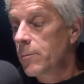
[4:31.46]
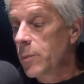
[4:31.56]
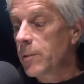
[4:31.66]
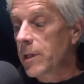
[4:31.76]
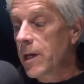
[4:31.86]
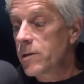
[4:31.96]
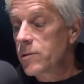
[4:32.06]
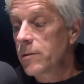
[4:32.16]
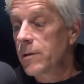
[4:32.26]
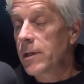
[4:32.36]

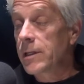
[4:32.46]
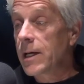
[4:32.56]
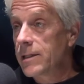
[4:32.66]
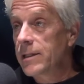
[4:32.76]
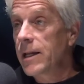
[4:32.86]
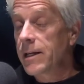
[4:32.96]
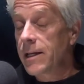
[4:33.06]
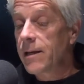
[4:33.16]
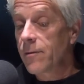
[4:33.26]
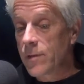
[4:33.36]
publication in
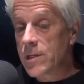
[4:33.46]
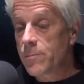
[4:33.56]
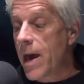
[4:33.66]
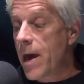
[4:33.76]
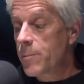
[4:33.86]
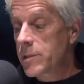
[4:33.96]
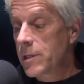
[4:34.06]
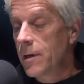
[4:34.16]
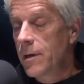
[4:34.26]
1988 of these maps,